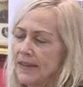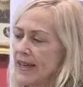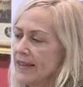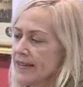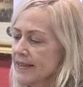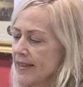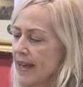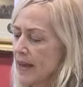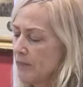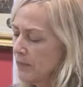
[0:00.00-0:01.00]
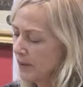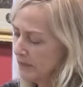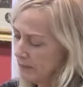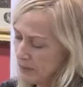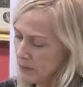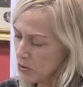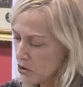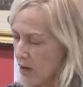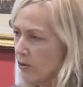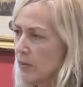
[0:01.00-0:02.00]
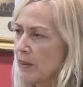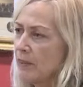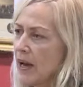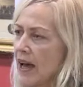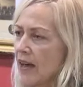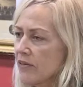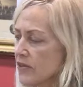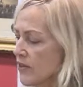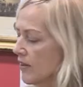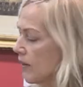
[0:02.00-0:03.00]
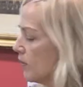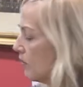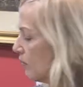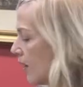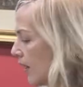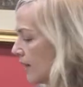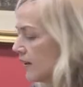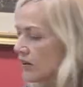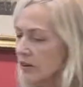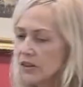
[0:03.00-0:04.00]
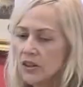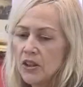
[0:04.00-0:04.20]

landscape and people travel by paths and they would find little